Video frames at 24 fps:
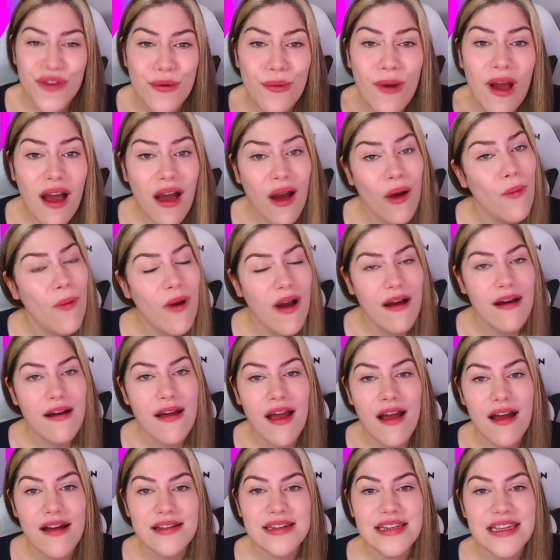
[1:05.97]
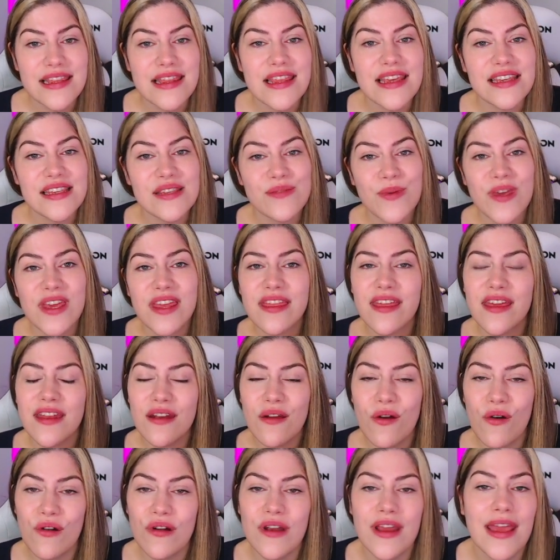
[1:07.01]
you are wildcarding this week, then
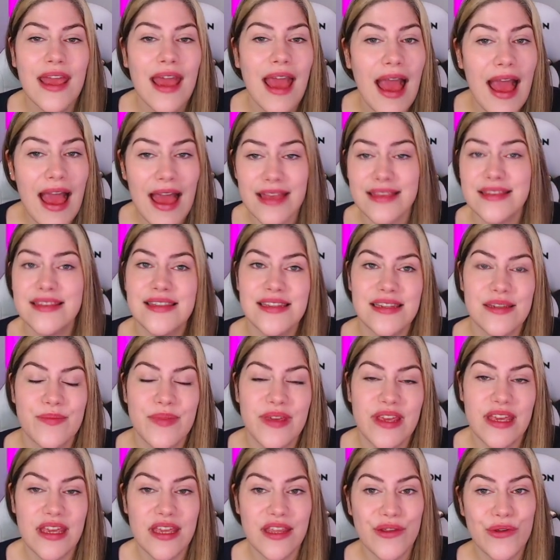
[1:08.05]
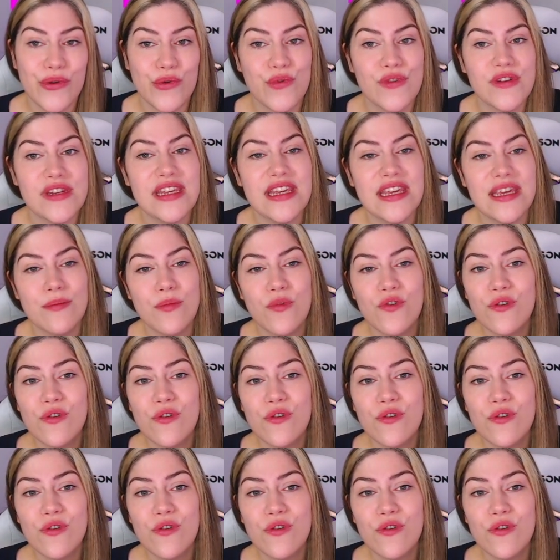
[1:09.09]
Ollie has to be in your team,